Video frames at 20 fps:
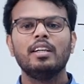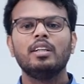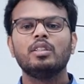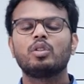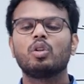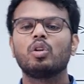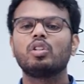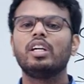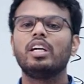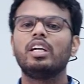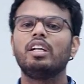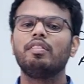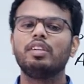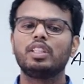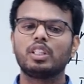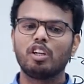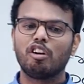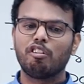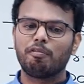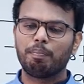So the
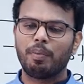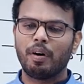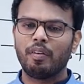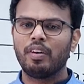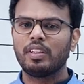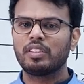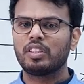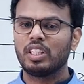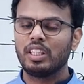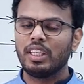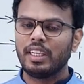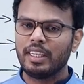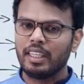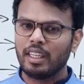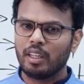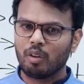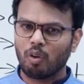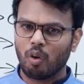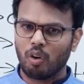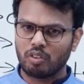division of powers in
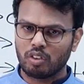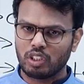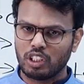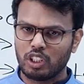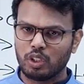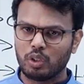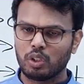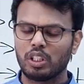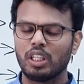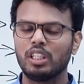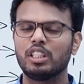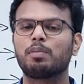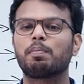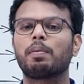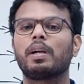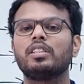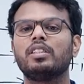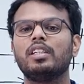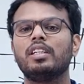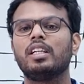Indian constitution is
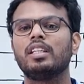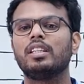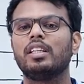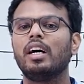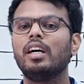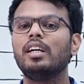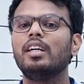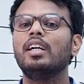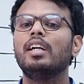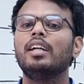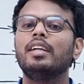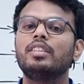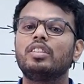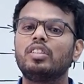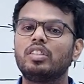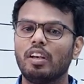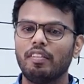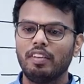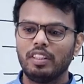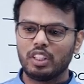present in the
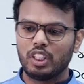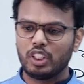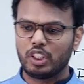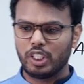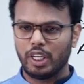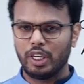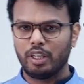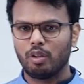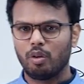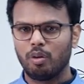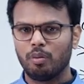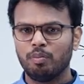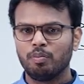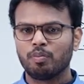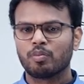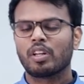7th schedule.